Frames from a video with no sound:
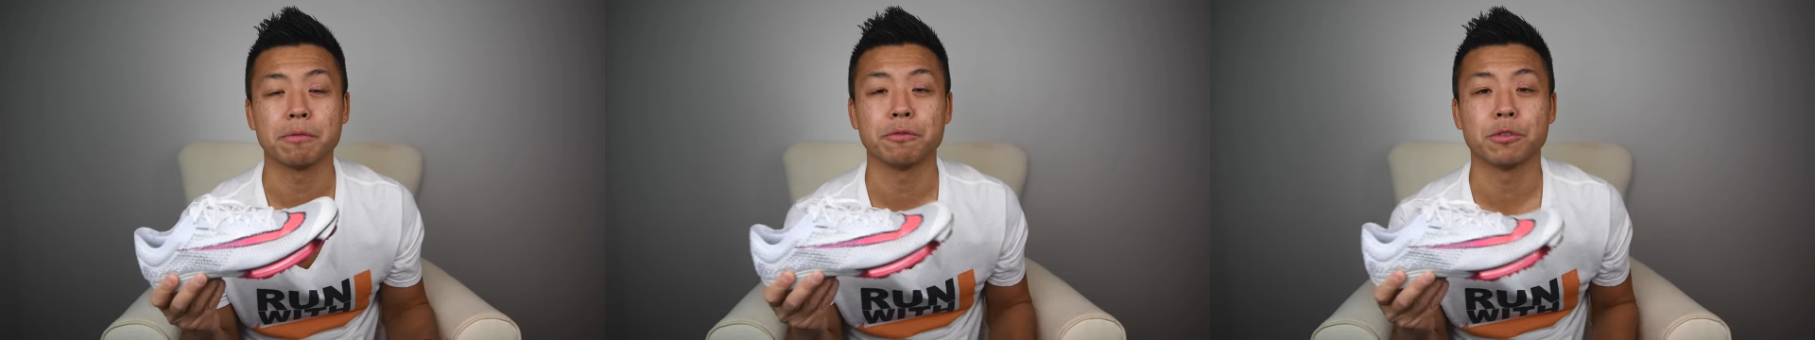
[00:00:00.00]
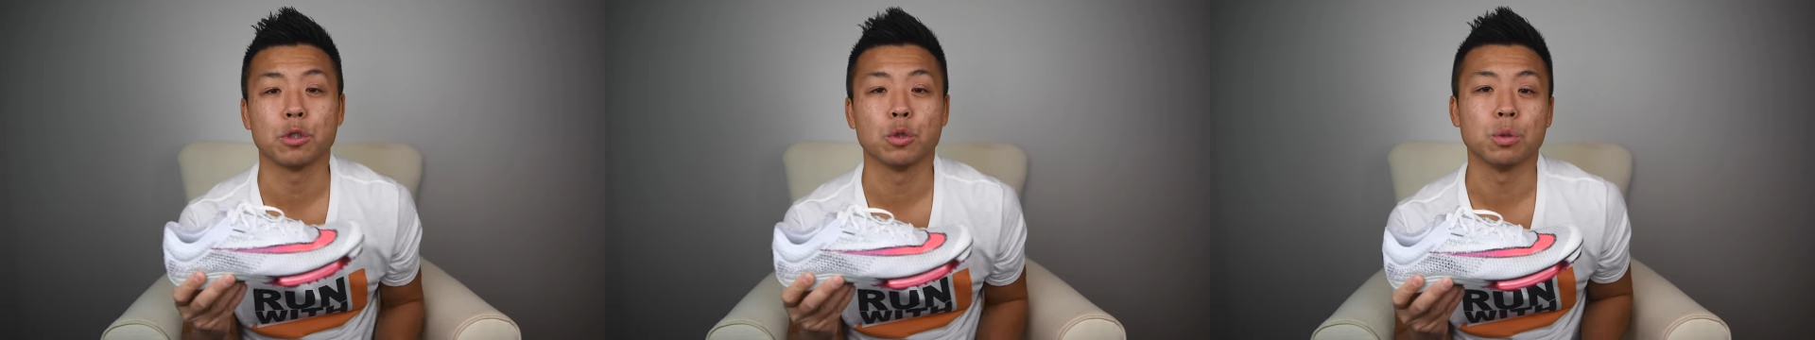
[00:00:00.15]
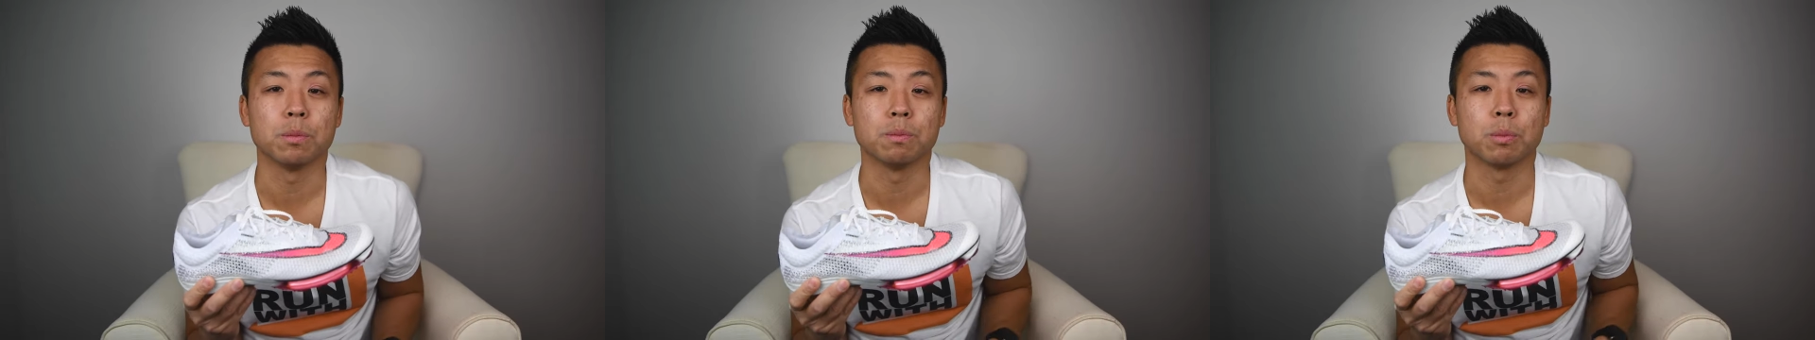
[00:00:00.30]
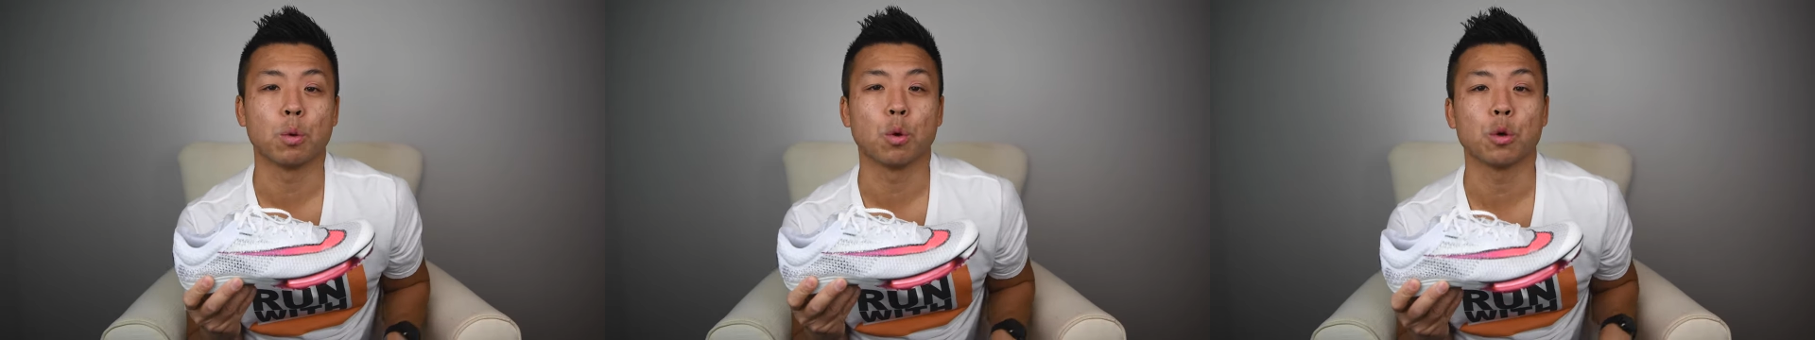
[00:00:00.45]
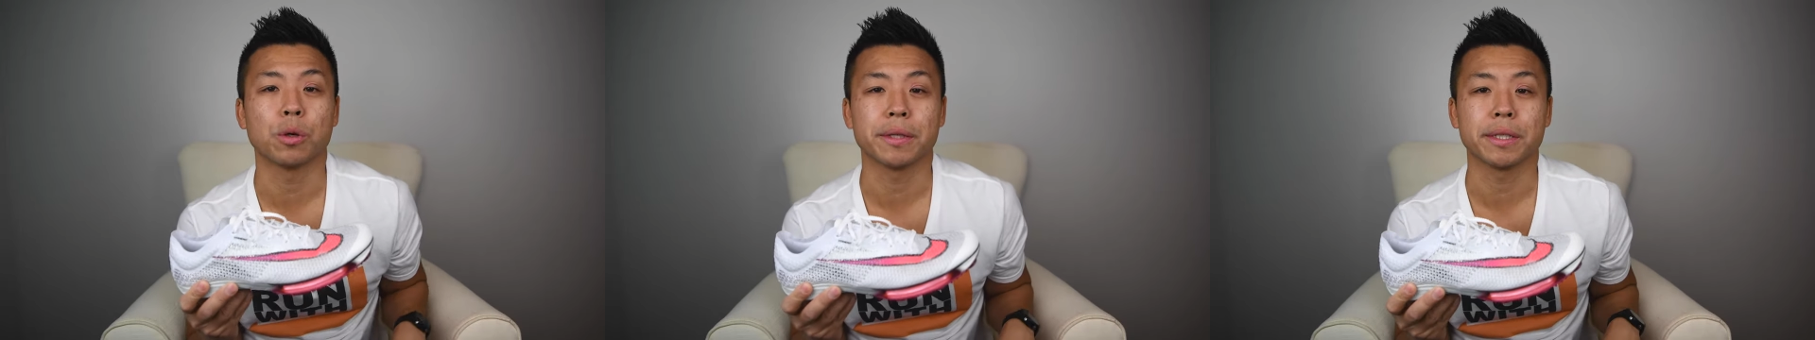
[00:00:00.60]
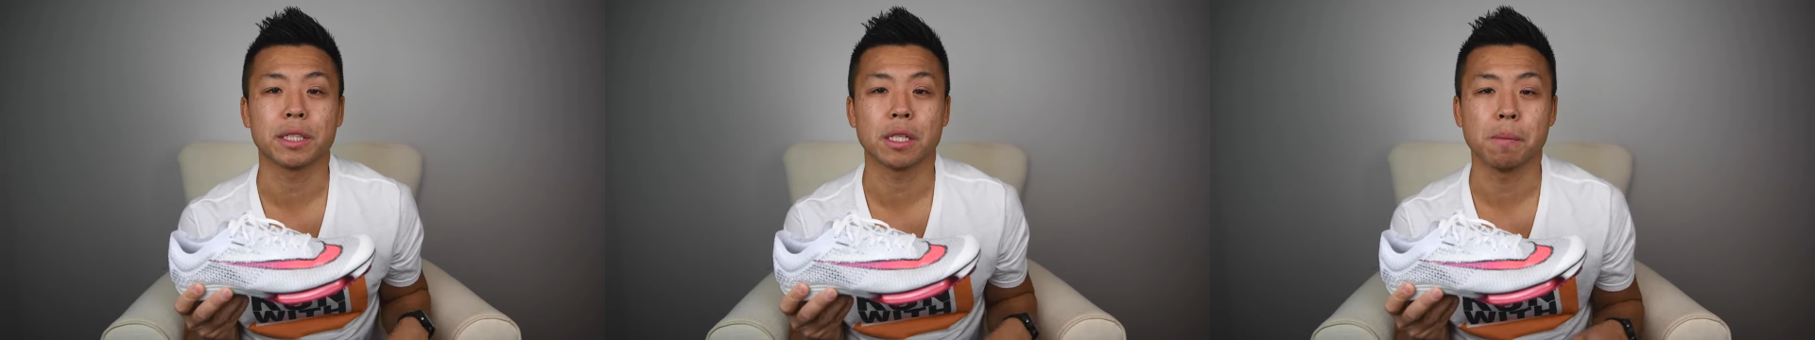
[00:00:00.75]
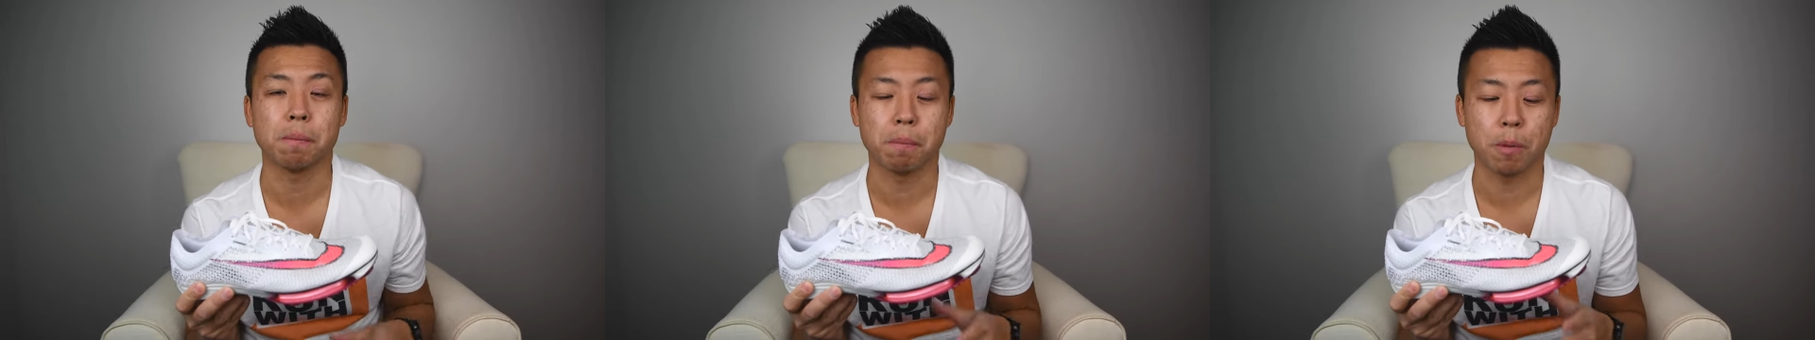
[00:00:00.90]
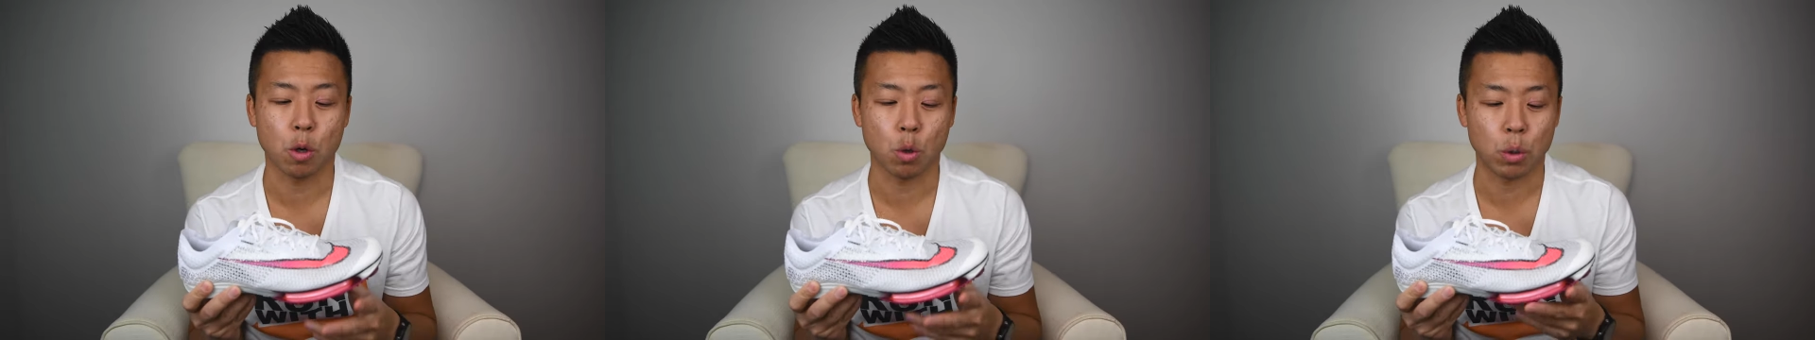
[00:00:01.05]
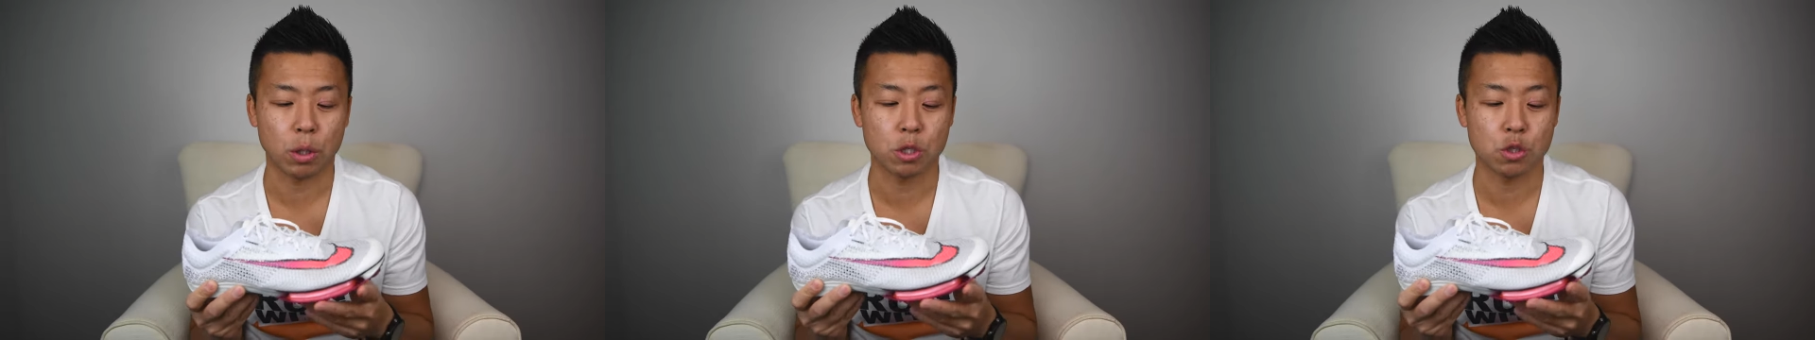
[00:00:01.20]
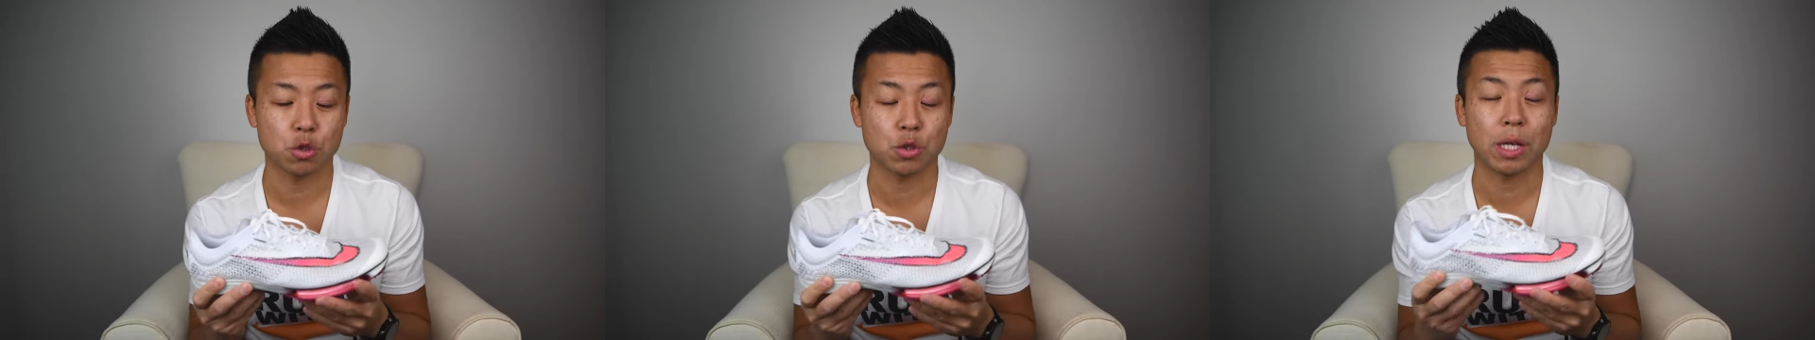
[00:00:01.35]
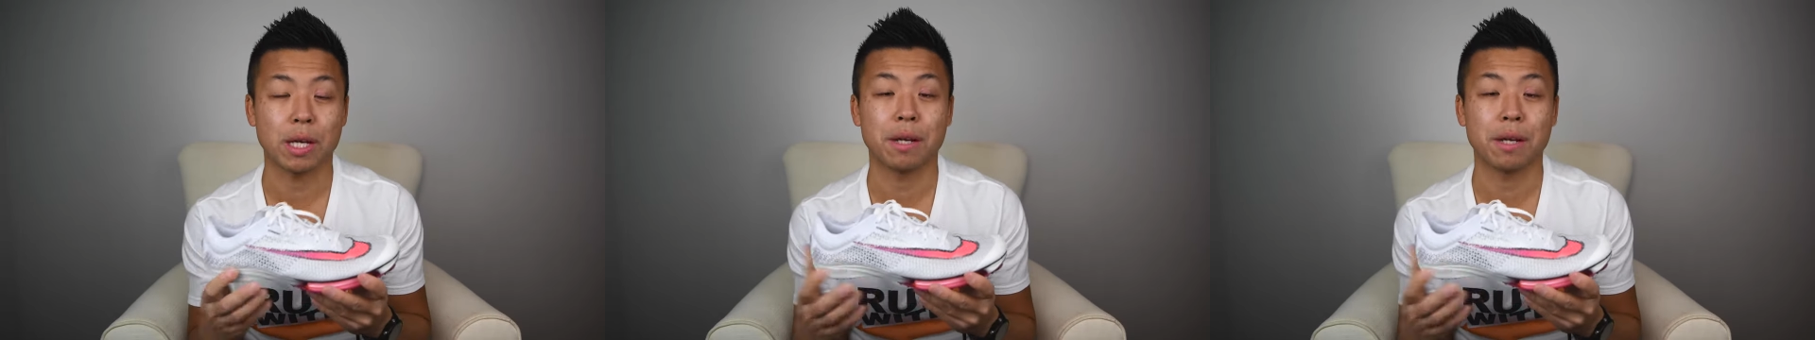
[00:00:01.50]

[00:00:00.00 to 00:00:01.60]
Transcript: of a few important components.